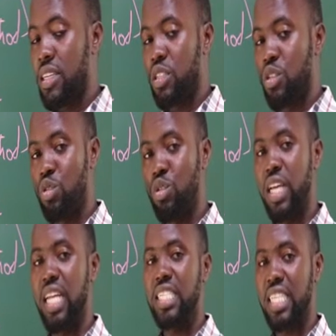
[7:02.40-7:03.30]

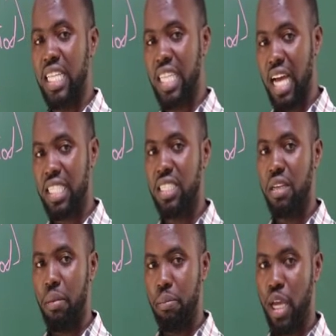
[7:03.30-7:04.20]
student-centered
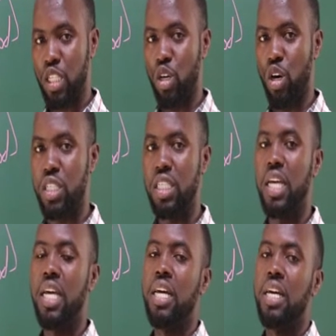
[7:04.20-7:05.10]
method,
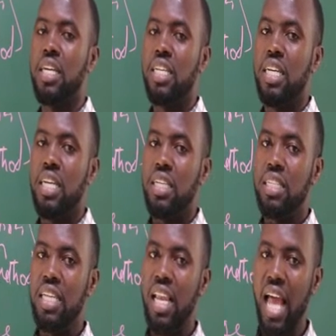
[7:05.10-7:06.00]

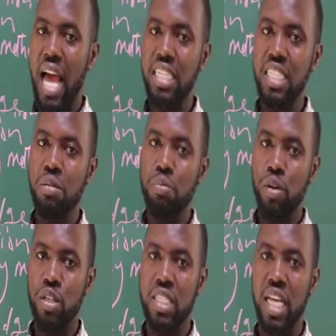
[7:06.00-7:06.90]
the learning
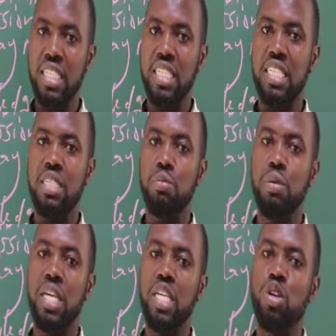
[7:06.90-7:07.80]
process is
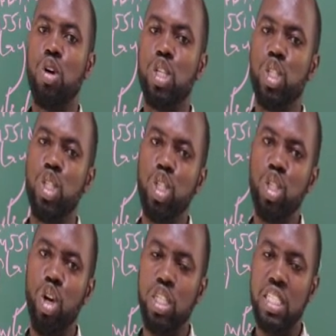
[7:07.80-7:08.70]
being
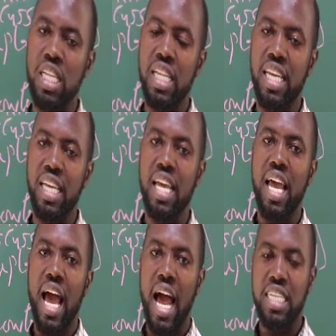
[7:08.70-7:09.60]
continuously
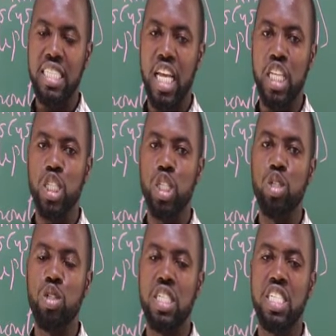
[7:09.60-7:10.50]
assessed
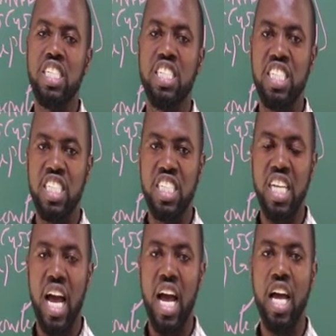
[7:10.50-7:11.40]
during
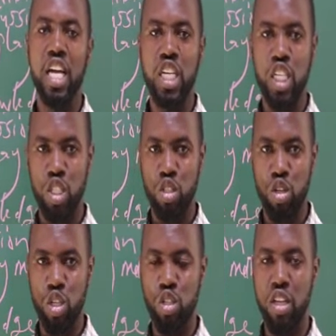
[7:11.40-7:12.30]
teacher
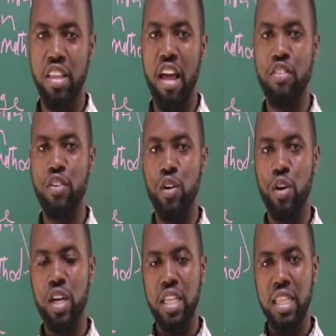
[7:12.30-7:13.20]
instruction.
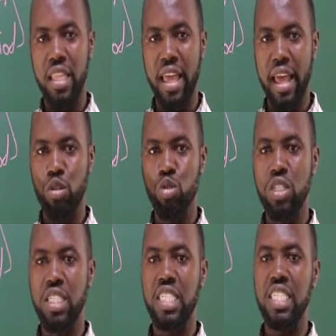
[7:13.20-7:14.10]
Therefore, the two
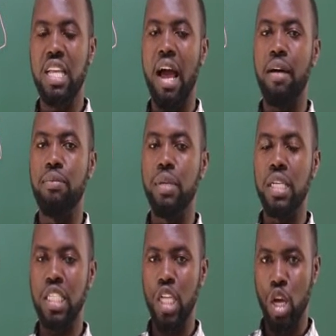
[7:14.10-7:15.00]
things are
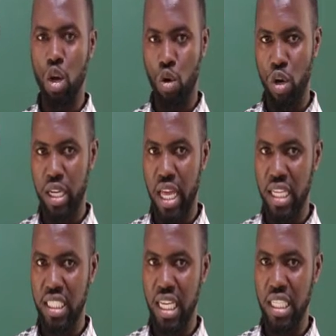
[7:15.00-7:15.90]
being
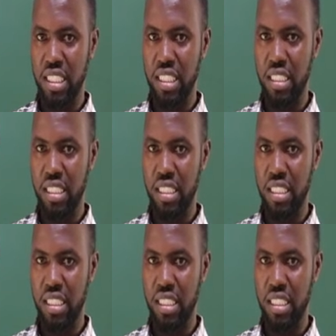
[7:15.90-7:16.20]
connected.